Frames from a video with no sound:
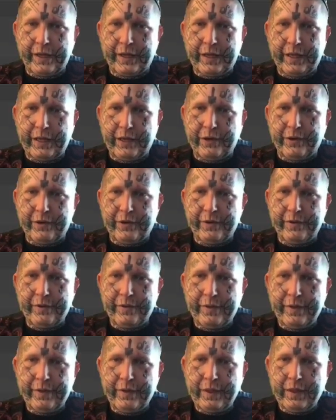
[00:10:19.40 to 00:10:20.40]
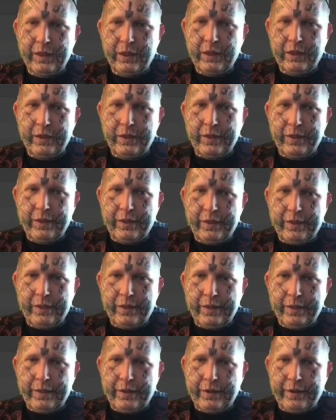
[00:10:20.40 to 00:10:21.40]
here.
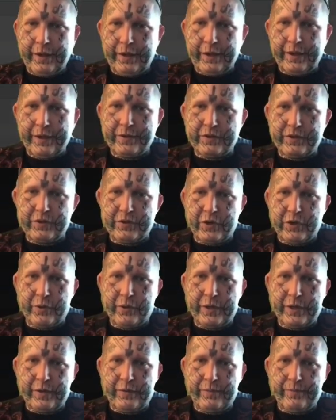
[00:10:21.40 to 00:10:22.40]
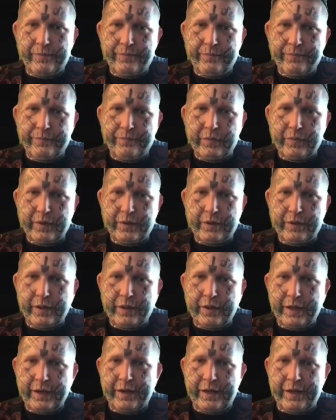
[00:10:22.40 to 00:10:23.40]
Yes, do it.
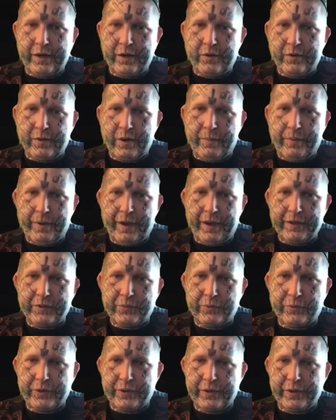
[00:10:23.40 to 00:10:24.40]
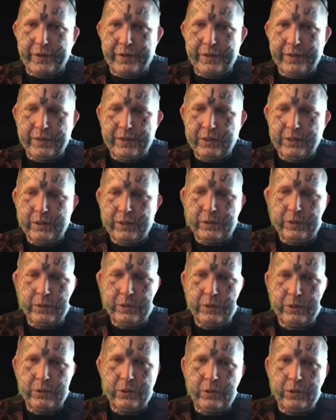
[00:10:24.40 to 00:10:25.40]
I need to enter my password.
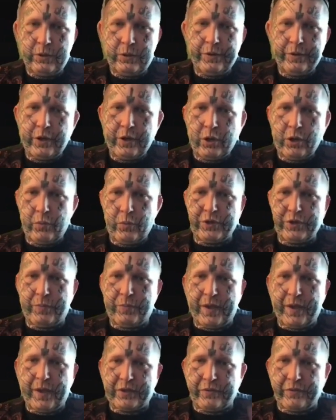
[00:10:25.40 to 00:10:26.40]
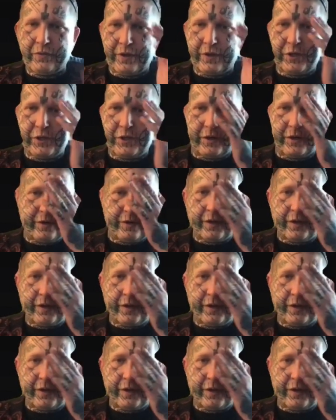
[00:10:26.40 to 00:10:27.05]
We're just basically regenerating